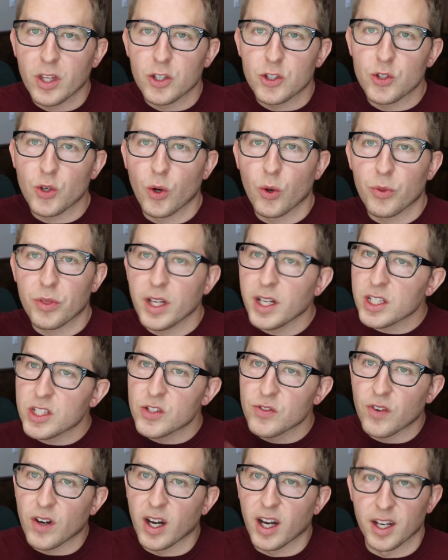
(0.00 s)
So
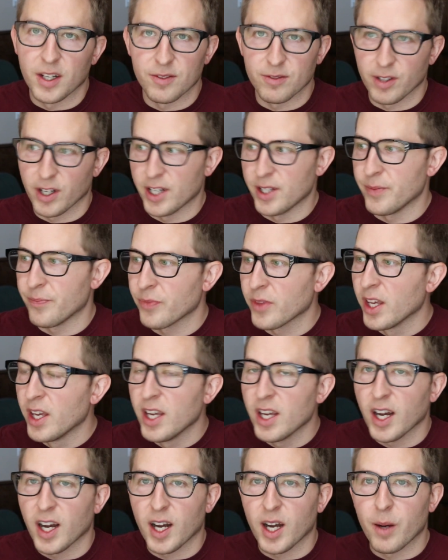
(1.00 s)
that's fine, right?
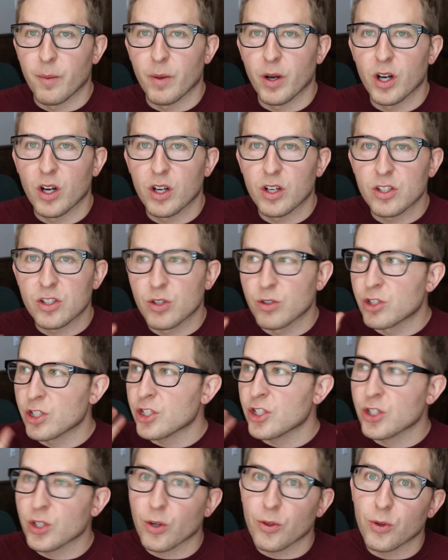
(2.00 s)
Um, so
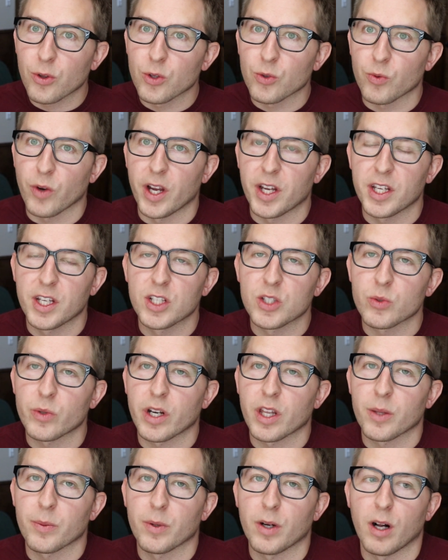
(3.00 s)
just to go through the rankings,
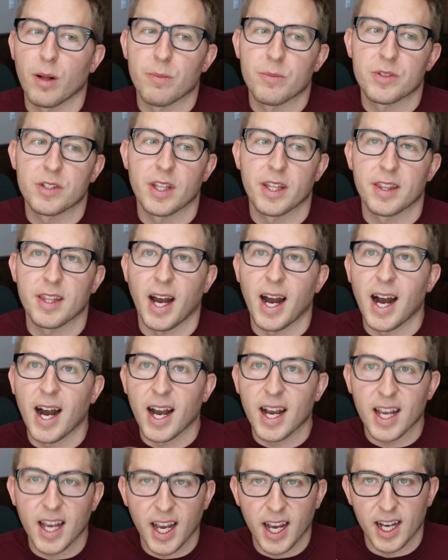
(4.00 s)
one of the problems that
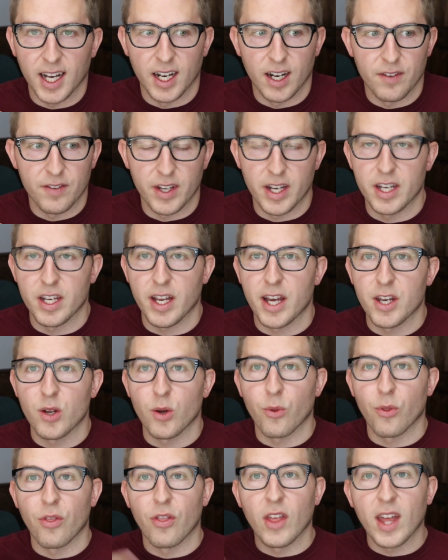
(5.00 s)
I have, and I
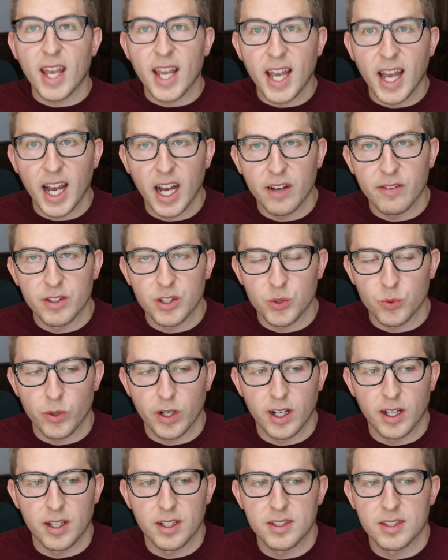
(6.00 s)
know they have as
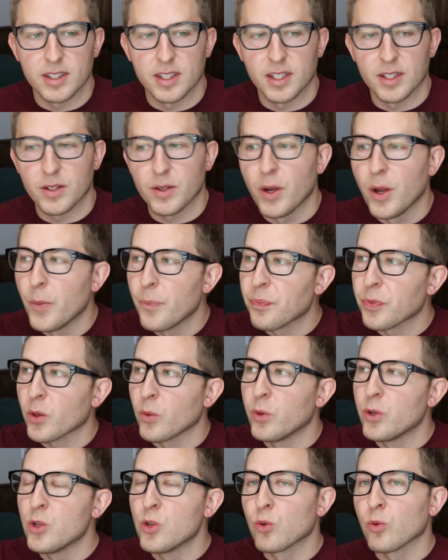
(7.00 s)
well, is that
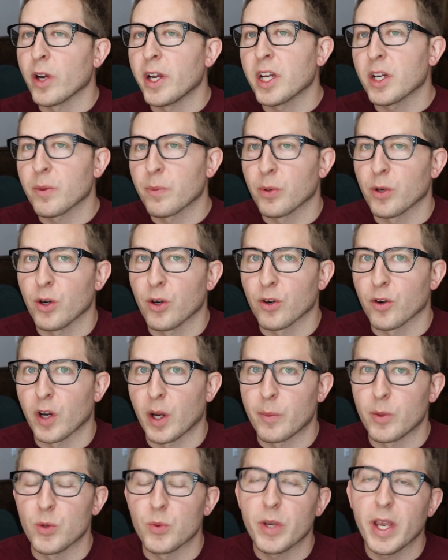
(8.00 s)
when you rank a
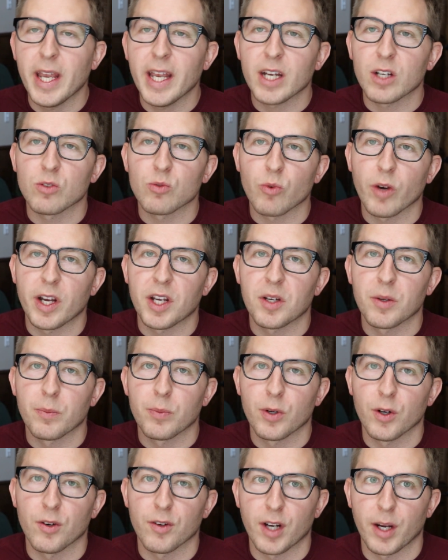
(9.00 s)
program, you can't rank a
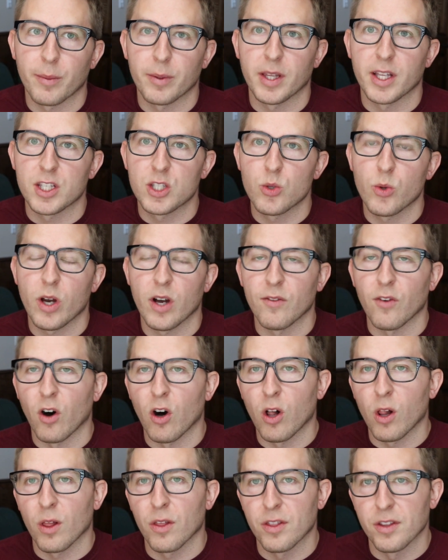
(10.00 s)
program unless you have
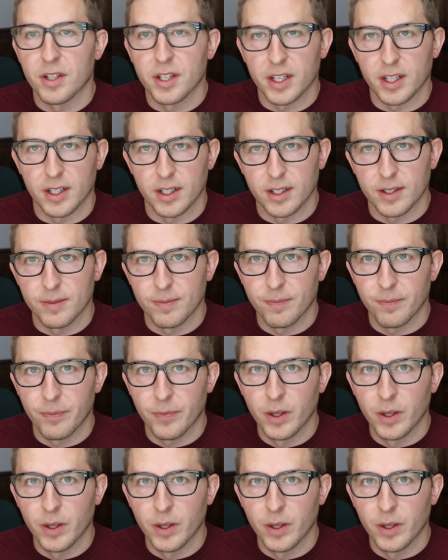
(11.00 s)
all of the data.